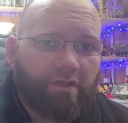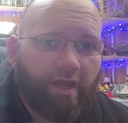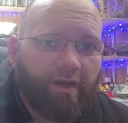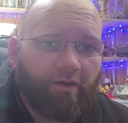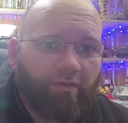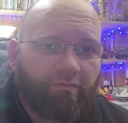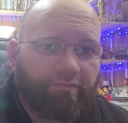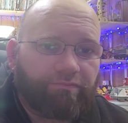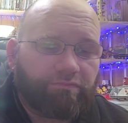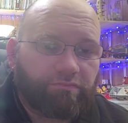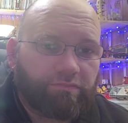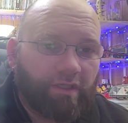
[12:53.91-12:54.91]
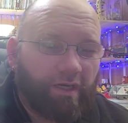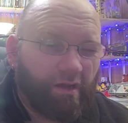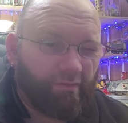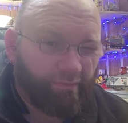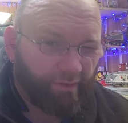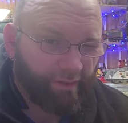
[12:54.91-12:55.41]
And oh, and
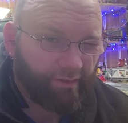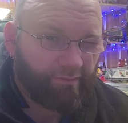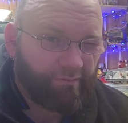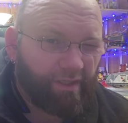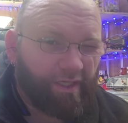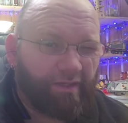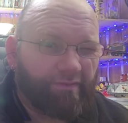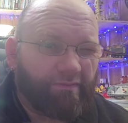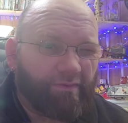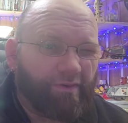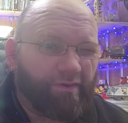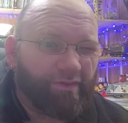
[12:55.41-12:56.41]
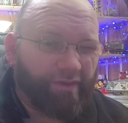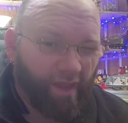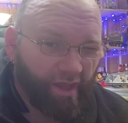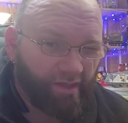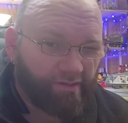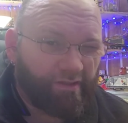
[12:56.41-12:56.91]
I really do mean it. On
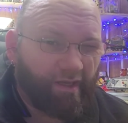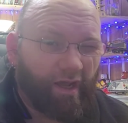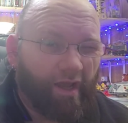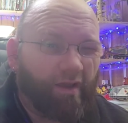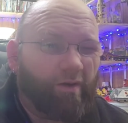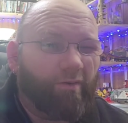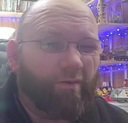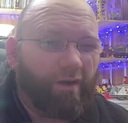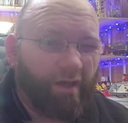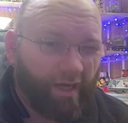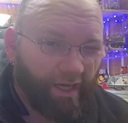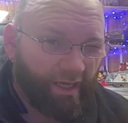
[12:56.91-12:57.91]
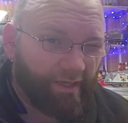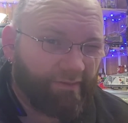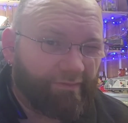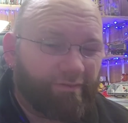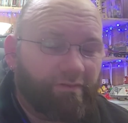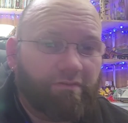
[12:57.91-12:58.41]
days that I go
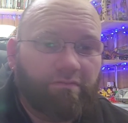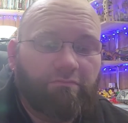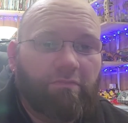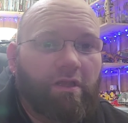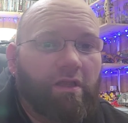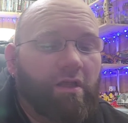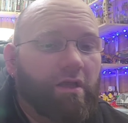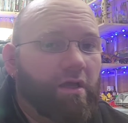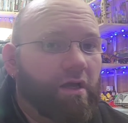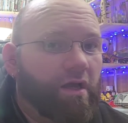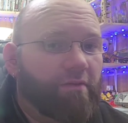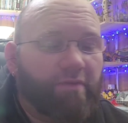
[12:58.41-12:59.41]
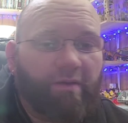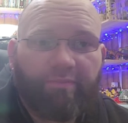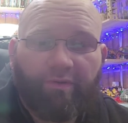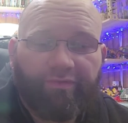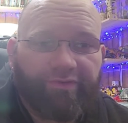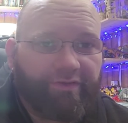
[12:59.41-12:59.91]
live, I'm not
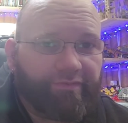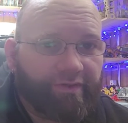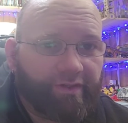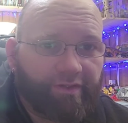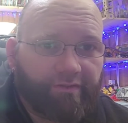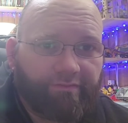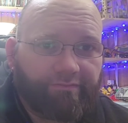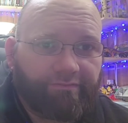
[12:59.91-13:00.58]
posting a video.